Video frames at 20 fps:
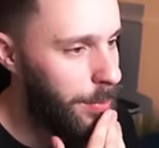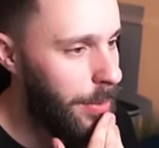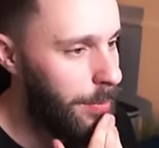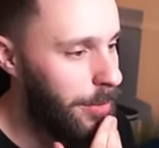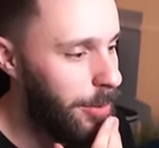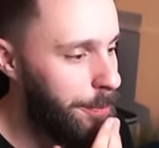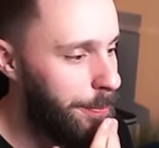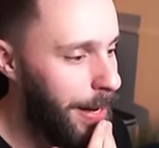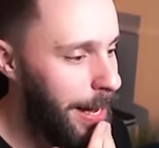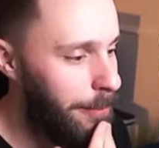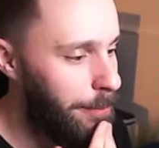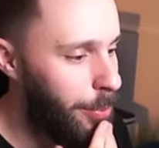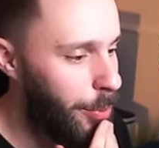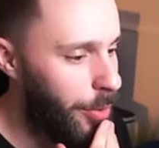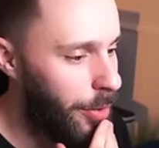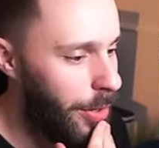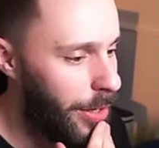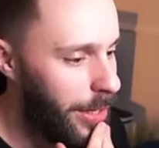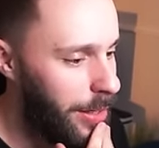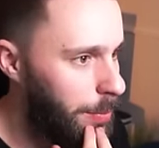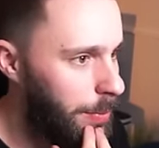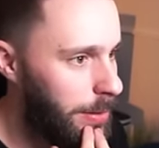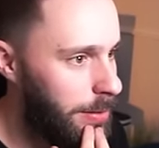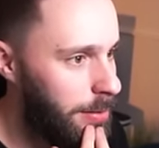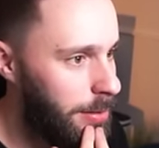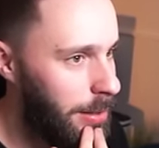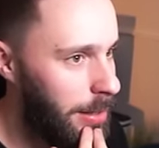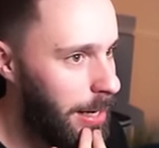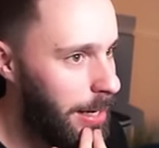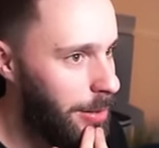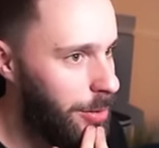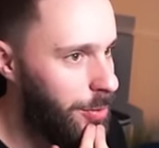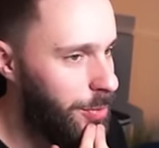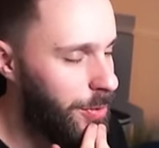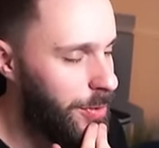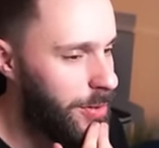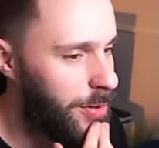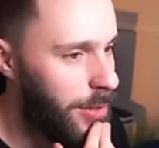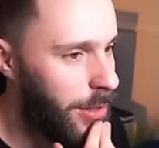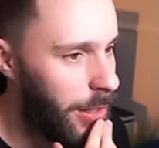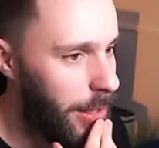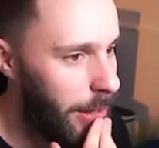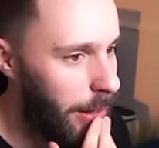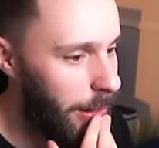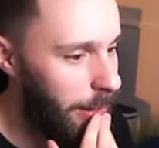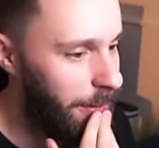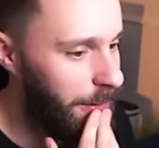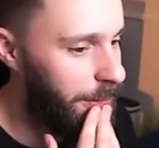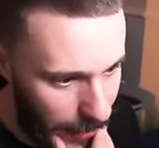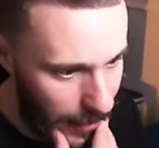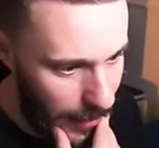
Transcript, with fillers: Bring up this bad boy. We attach for turn,